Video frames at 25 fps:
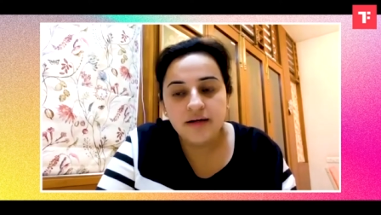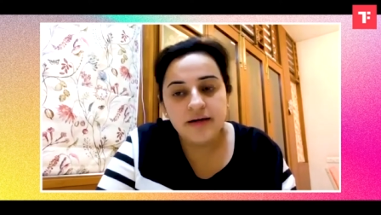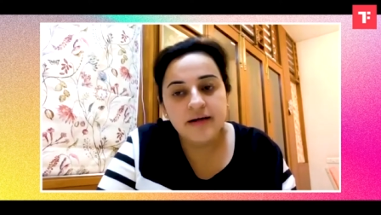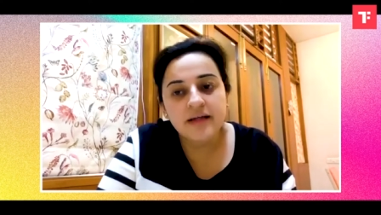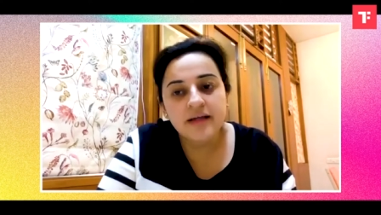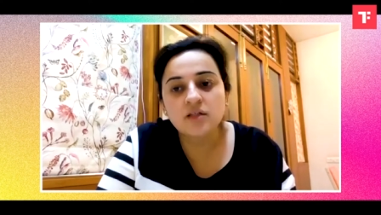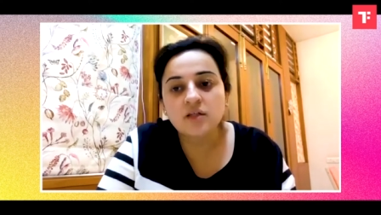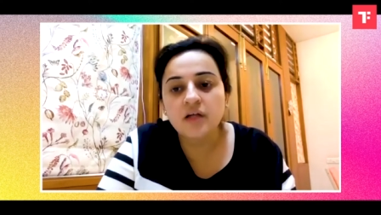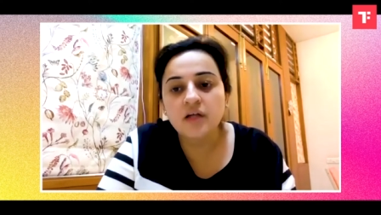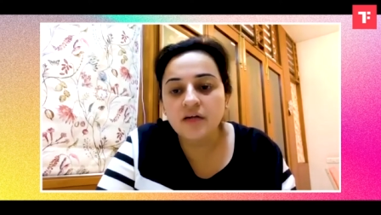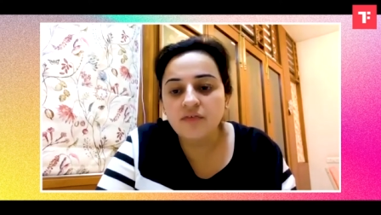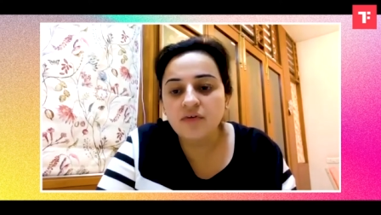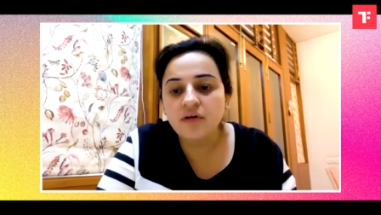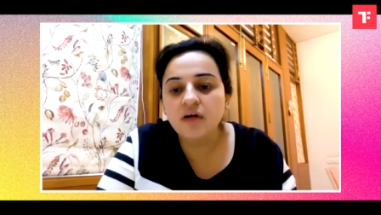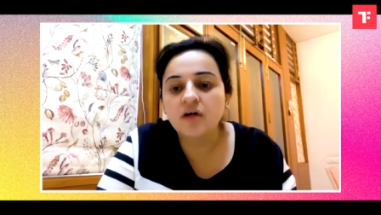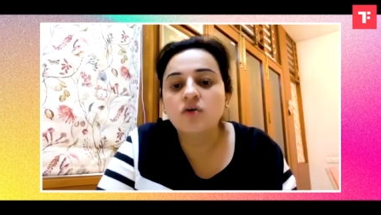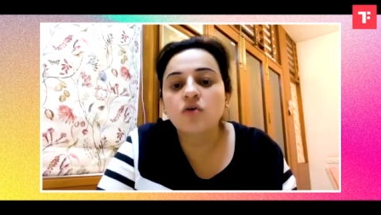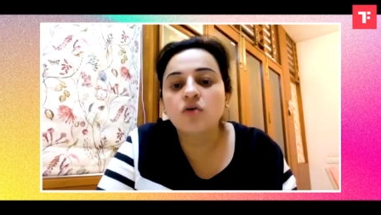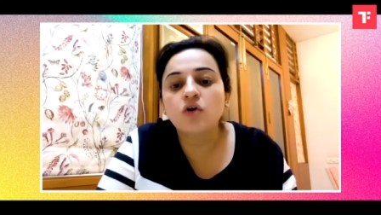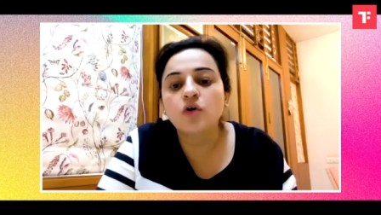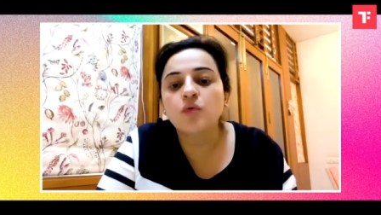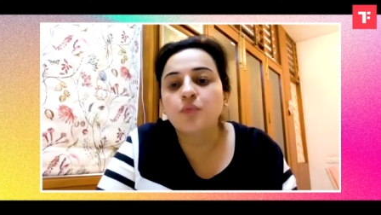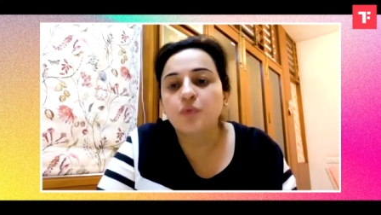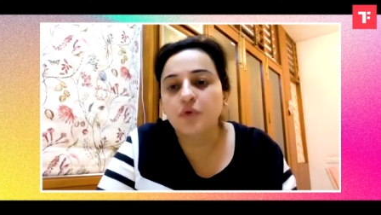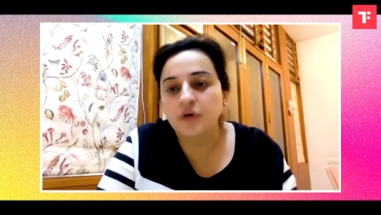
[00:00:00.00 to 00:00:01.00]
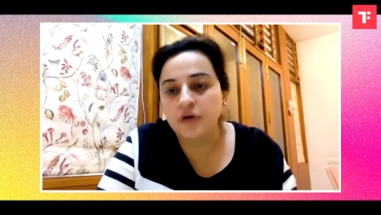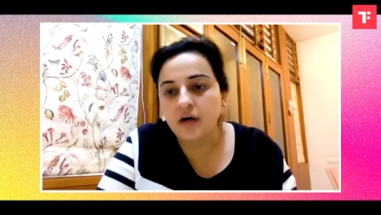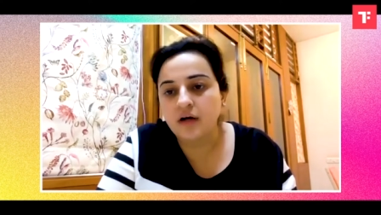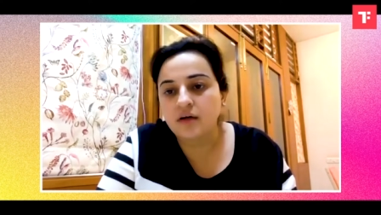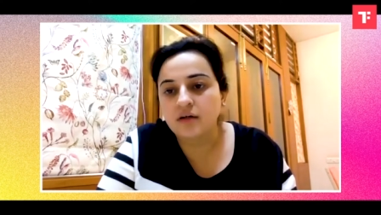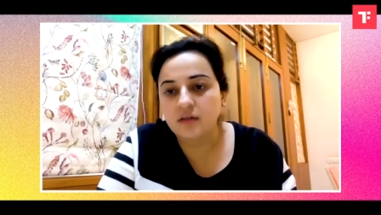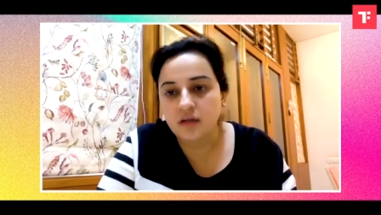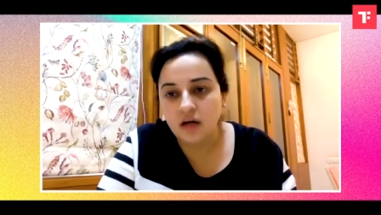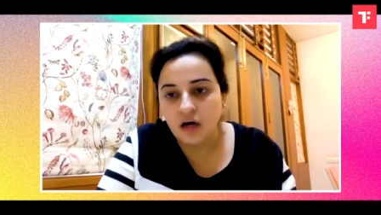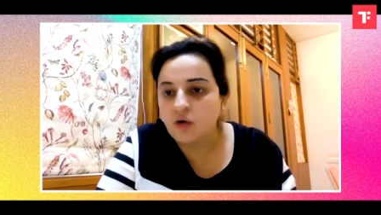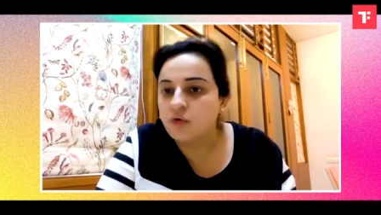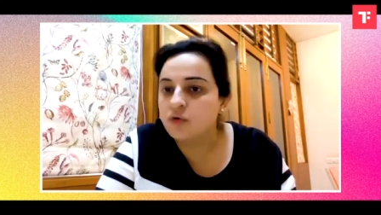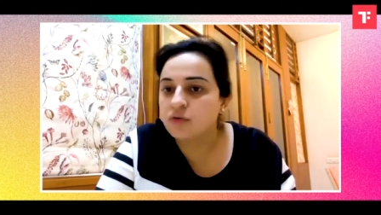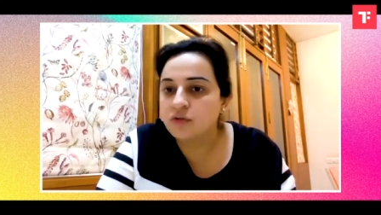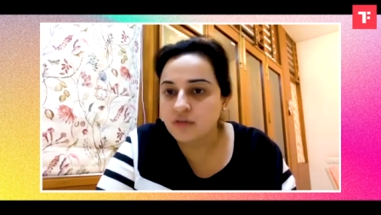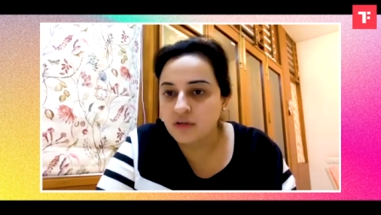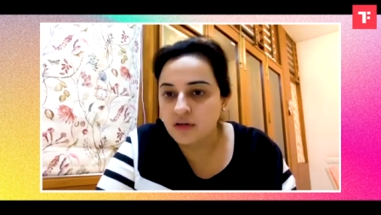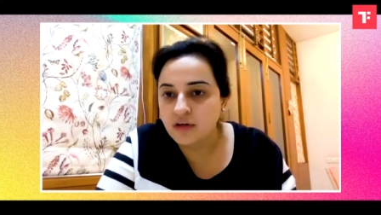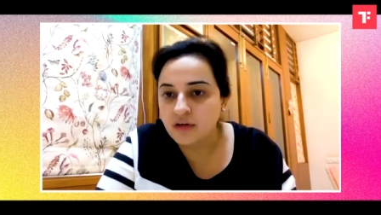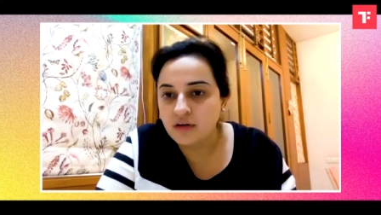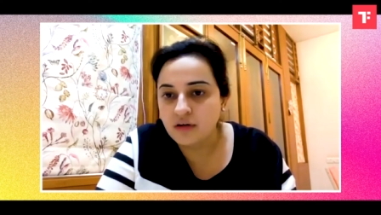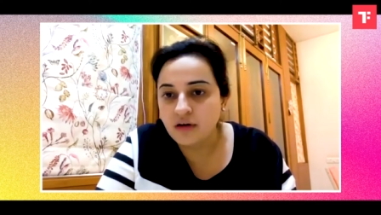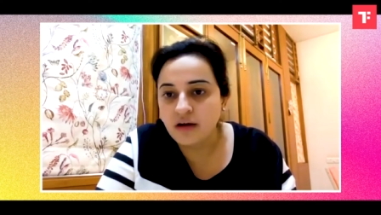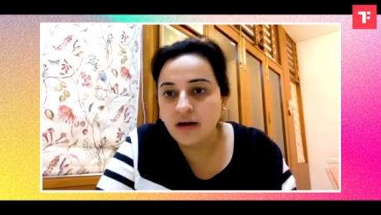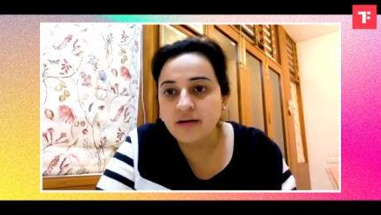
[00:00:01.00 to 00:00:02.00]
is giving a good product out
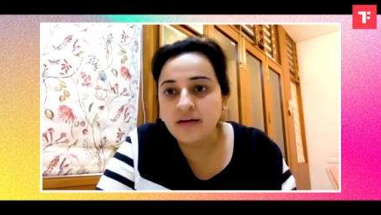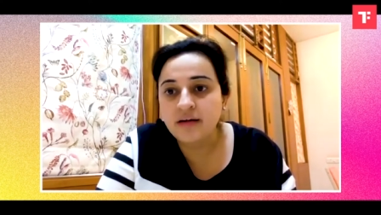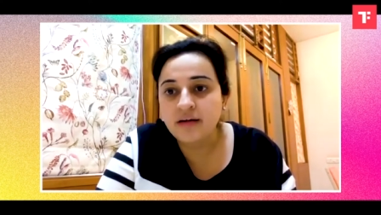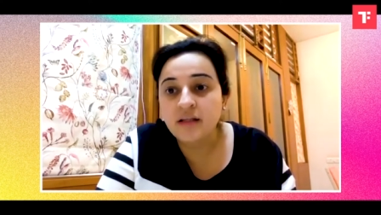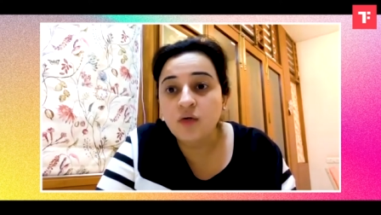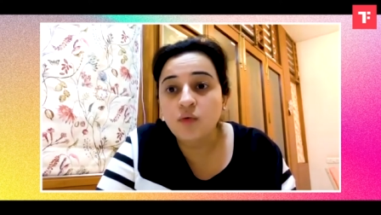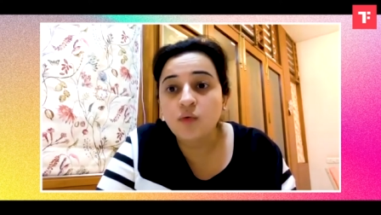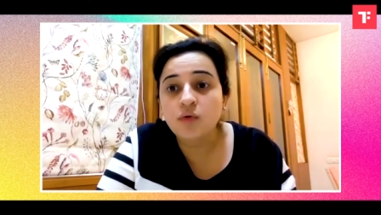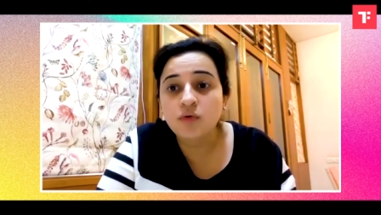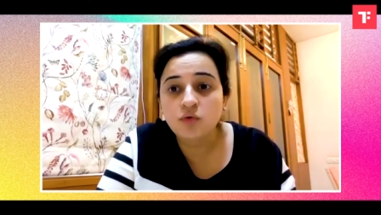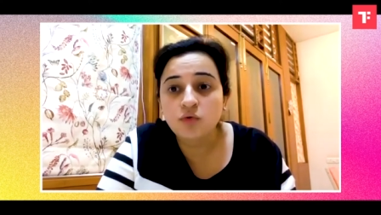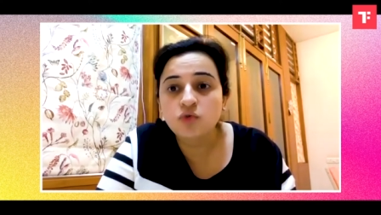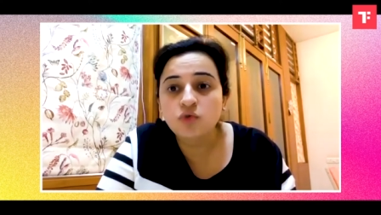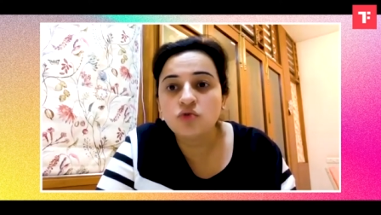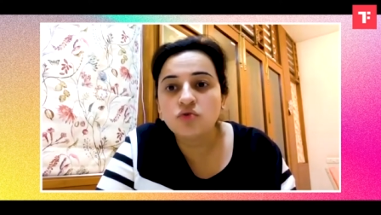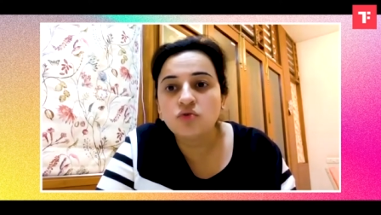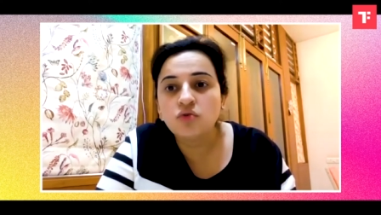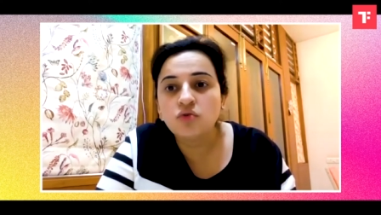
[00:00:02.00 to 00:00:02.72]
there and anyone who's